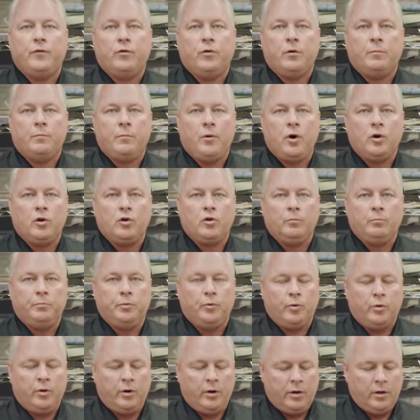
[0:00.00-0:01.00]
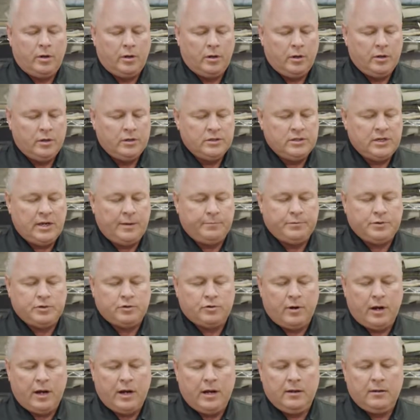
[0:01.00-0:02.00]
or particle board
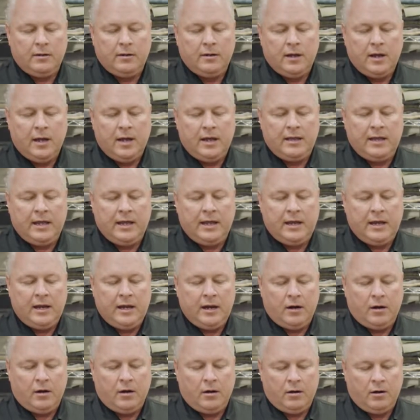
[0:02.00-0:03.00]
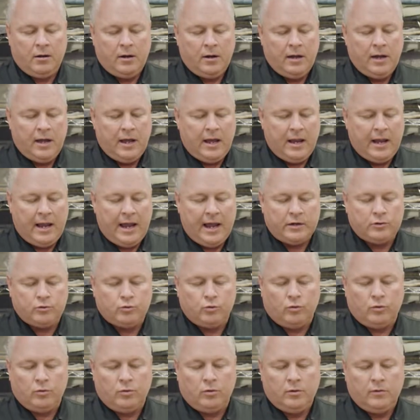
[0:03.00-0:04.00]
substrate and they adhere an
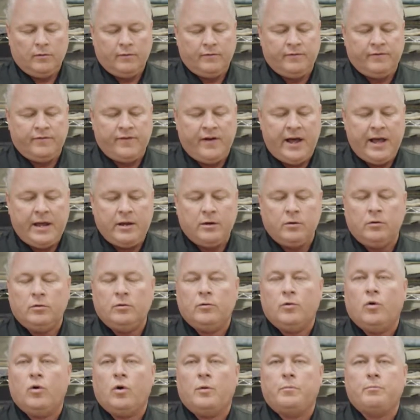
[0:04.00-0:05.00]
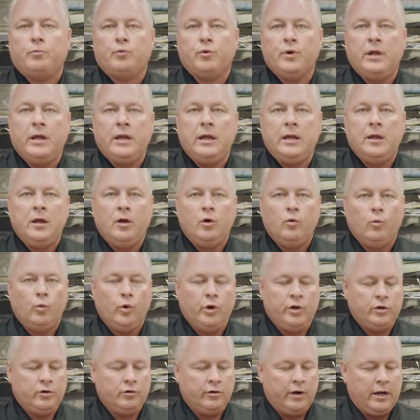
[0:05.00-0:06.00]
actual vinyl or printed
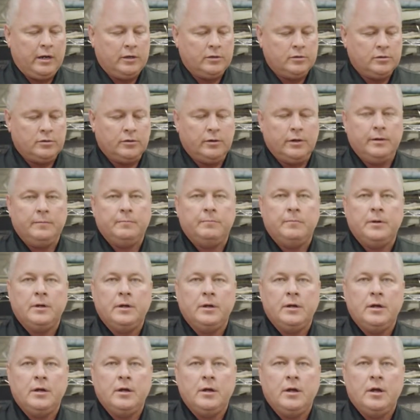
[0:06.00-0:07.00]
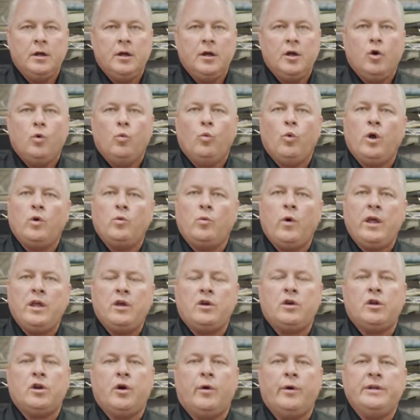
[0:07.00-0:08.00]
wood grain to it. One way you
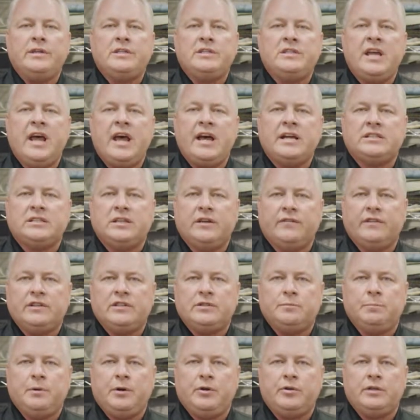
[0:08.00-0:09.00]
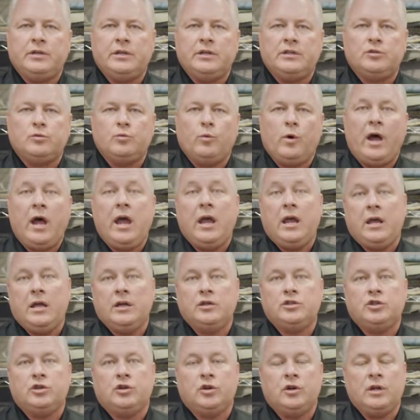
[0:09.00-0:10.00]
can always test if it's built this way
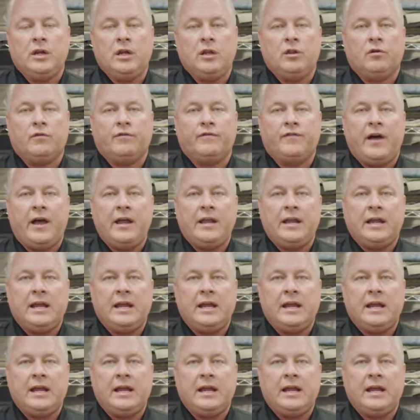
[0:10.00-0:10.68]
is you can either find a